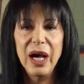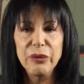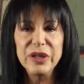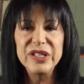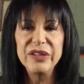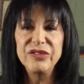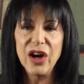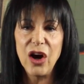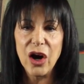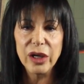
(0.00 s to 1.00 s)
I received
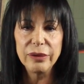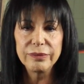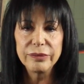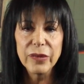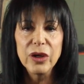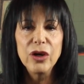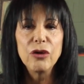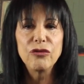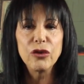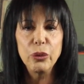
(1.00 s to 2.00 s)
a heart.
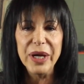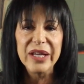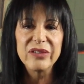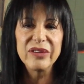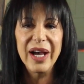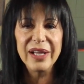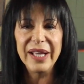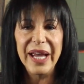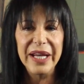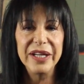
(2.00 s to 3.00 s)
For weeks, I
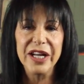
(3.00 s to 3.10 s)
lay in